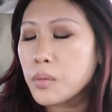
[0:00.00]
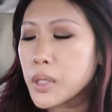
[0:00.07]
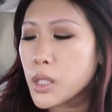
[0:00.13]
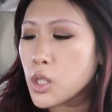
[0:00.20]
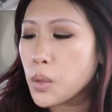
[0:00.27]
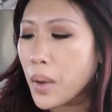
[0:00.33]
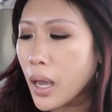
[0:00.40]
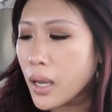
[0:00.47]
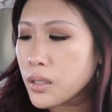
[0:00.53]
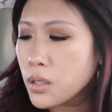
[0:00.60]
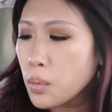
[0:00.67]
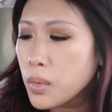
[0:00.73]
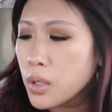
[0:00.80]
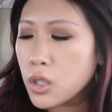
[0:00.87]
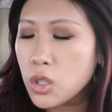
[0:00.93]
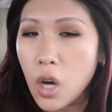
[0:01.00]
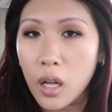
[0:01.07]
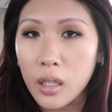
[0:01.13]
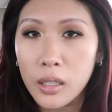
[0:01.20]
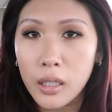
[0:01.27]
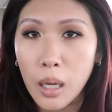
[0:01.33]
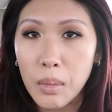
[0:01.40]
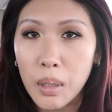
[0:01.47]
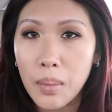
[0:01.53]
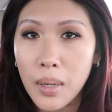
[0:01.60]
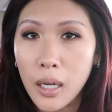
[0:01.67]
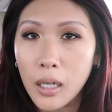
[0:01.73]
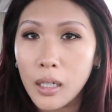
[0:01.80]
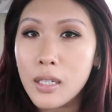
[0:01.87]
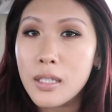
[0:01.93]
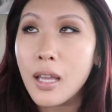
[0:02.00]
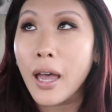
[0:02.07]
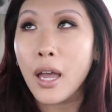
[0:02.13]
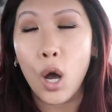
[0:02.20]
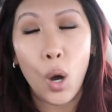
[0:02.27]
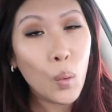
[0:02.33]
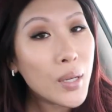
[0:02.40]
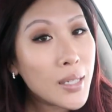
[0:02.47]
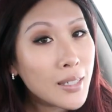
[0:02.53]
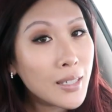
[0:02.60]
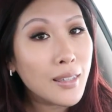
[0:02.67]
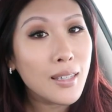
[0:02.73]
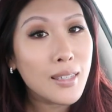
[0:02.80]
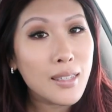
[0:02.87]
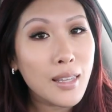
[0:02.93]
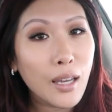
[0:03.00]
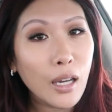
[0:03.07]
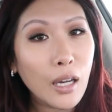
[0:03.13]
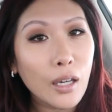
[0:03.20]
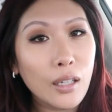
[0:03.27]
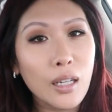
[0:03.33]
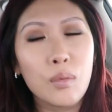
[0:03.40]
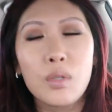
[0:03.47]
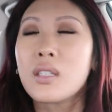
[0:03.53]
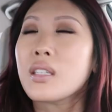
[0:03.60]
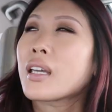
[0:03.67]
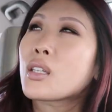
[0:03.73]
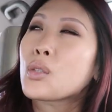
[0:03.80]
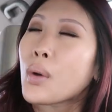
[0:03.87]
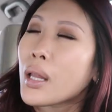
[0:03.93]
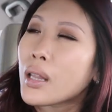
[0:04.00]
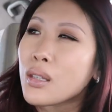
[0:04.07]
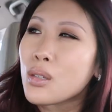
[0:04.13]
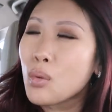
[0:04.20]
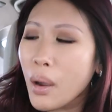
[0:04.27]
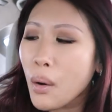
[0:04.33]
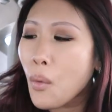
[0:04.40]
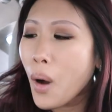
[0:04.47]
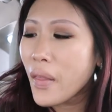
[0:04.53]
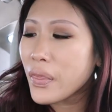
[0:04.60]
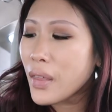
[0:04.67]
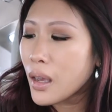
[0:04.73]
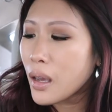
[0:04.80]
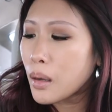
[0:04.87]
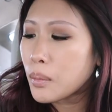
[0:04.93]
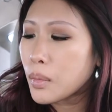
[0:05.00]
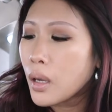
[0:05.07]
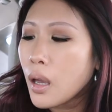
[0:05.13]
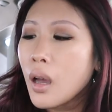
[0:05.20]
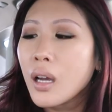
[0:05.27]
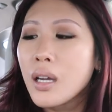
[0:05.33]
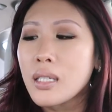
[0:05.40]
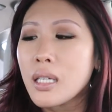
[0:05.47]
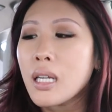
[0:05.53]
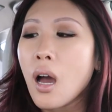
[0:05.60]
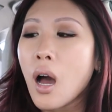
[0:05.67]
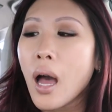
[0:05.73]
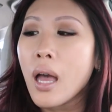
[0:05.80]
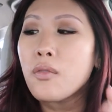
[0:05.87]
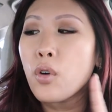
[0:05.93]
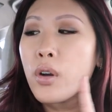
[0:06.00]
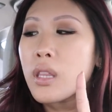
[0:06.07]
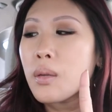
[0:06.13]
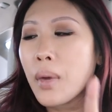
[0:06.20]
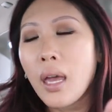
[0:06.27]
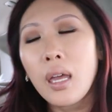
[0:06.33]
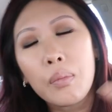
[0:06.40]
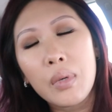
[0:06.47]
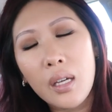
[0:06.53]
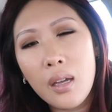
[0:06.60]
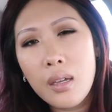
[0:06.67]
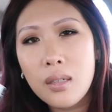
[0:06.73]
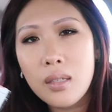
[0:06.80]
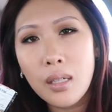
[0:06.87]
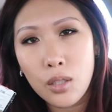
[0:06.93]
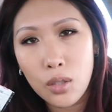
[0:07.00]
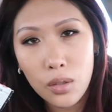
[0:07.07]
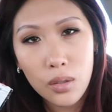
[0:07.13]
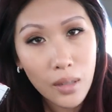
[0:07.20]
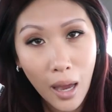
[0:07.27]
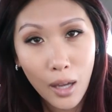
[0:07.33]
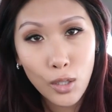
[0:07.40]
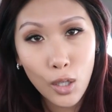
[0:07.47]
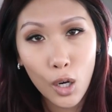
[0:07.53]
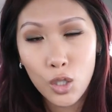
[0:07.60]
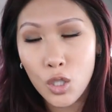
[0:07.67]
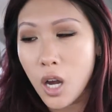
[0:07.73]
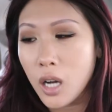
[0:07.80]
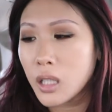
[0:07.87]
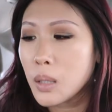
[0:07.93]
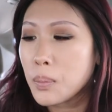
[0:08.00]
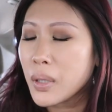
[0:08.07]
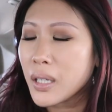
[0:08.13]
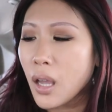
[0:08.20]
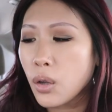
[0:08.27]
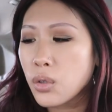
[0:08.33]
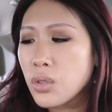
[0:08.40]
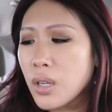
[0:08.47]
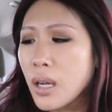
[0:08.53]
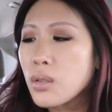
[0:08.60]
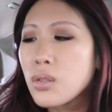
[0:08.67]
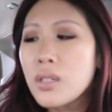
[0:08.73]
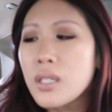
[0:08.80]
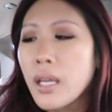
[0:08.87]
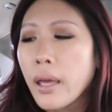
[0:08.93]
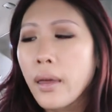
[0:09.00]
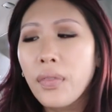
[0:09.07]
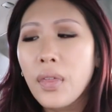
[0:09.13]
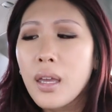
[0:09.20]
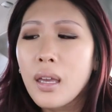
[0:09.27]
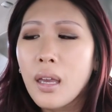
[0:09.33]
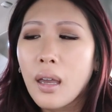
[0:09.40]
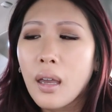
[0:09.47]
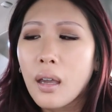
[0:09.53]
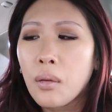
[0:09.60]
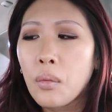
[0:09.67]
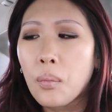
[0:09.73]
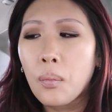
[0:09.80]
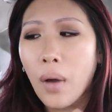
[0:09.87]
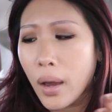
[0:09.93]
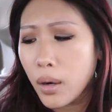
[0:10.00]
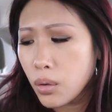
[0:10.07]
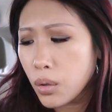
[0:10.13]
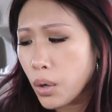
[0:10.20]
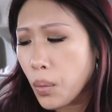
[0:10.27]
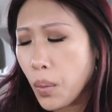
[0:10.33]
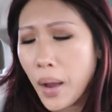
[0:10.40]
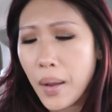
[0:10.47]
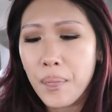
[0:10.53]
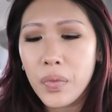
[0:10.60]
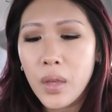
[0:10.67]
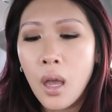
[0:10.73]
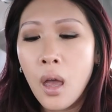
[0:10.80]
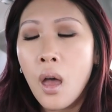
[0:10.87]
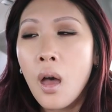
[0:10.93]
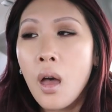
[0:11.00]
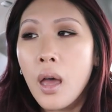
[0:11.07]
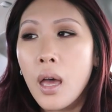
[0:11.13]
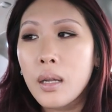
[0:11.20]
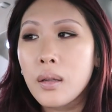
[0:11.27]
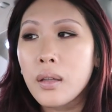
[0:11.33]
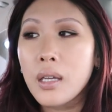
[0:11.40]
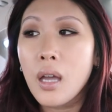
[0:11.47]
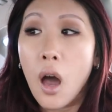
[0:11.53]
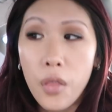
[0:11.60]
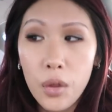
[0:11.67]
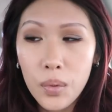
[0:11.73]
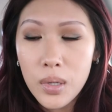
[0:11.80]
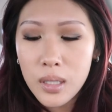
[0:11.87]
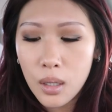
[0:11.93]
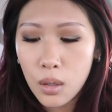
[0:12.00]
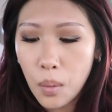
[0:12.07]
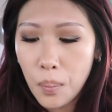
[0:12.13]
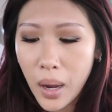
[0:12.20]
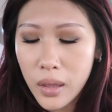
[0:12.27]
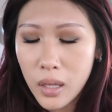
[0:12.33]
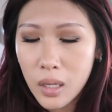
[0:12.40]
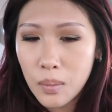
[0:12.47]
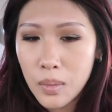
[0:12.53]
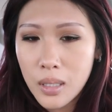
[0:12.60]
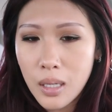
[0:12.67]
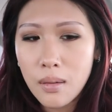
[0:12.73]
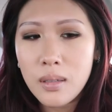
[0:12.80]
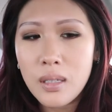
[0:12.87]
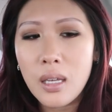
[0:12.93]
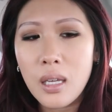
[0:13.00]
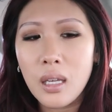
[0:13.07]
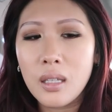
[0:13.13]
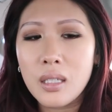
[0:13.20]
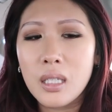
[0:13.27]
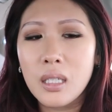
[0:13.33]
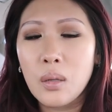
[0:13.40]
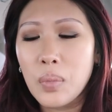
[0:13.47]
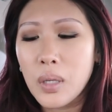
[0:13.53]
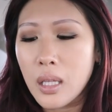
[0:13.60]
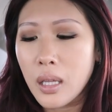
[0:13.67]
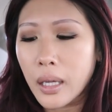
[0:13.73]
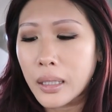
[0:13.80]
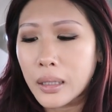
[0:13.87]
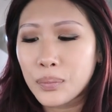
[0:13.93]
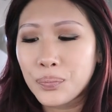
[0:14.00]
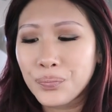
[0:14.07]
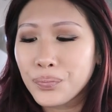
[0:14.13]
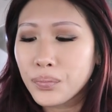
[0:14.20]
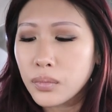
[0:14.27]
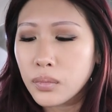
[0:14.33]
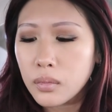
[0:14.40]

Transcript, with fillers: from TJ Maxx. They're milk chocolate gummy bears. I always see these there and I'm just like, do I do I want them? Because I know I avoid them A because it's like not dark chocolate. But yesterday I was just like thinking, I don't know what. And the other reason I don't buy them is I was thinking it's gonna be like